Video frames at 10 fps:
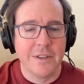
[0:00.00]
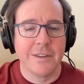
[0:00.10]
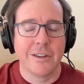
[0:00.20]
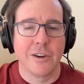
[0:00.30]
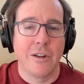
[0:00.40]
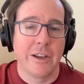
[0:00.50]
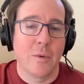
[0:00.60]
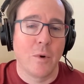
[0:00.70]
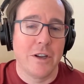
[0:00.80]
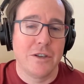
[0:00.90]
they're calling it
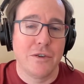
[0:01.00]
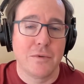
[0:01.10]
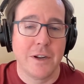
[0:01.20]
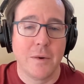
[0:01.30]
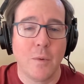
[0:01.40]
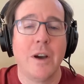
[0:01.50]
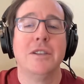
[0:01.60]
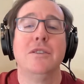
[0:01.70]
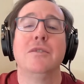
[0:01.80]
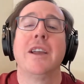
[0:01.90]
Y220,
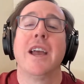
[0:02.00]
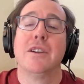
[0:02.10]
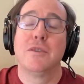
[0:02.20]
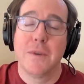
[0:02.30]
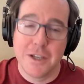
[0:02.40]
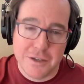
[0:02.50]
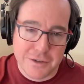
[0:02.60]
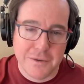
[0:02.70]
Y2K22.